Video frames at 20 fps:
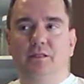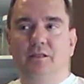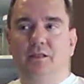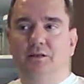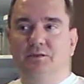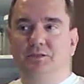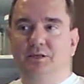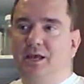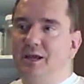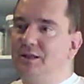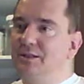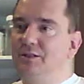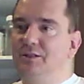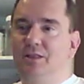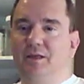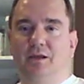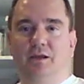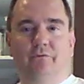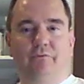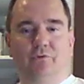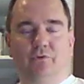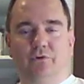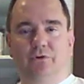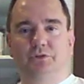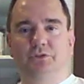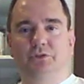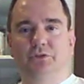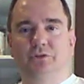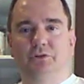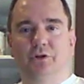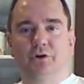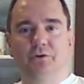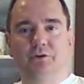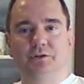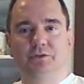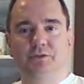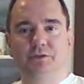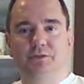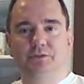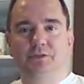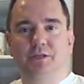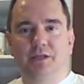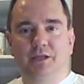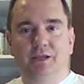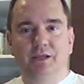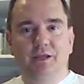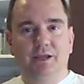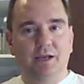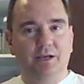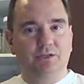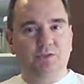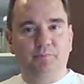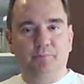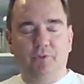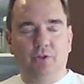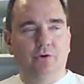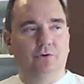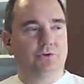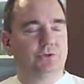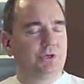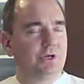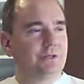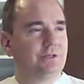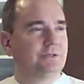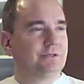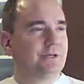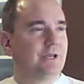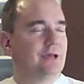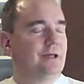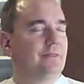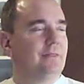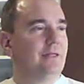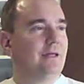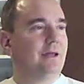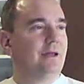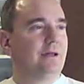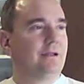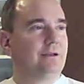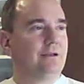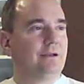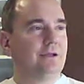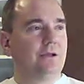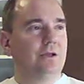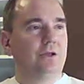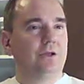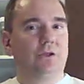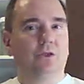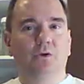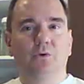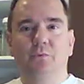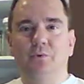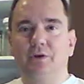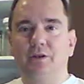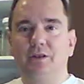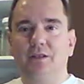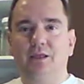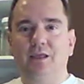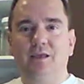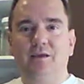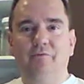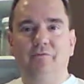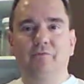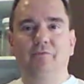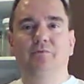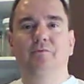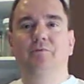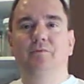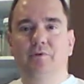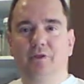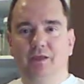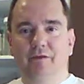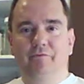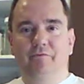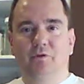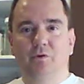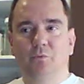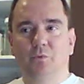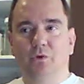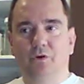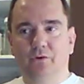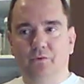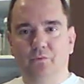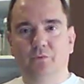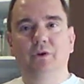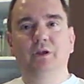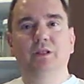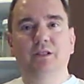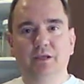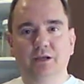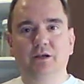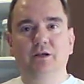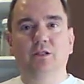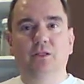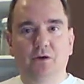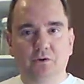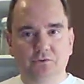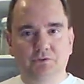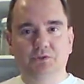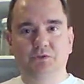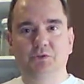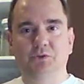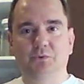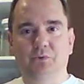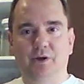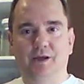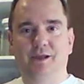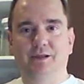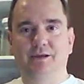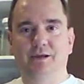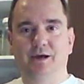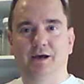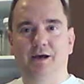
the second thing, of course, you'd notice is the explosions, and then you would, if you weren't really close to a